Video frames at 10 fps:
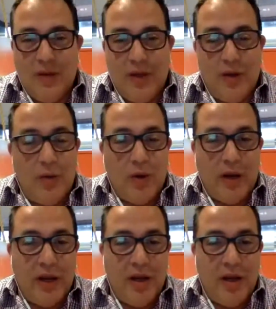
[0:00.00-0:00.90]
what you're
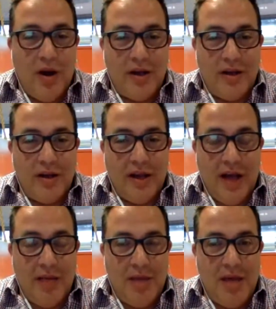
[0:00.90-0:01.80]
working on in, in
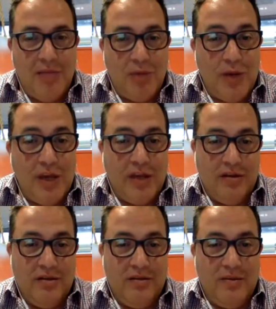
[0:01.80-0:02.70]
IBM unique?
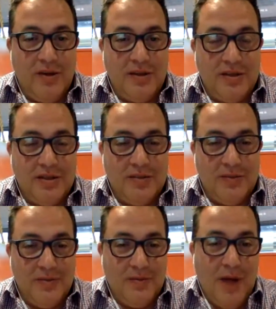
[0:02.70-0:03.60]
What's okay.
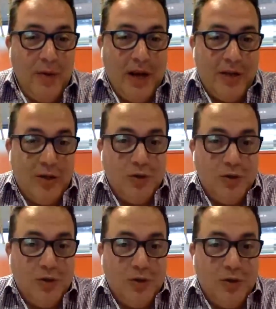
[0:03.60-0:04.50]
why would I
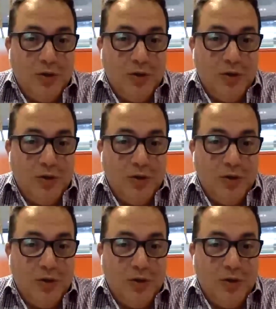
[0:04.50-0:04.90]
choose you guys?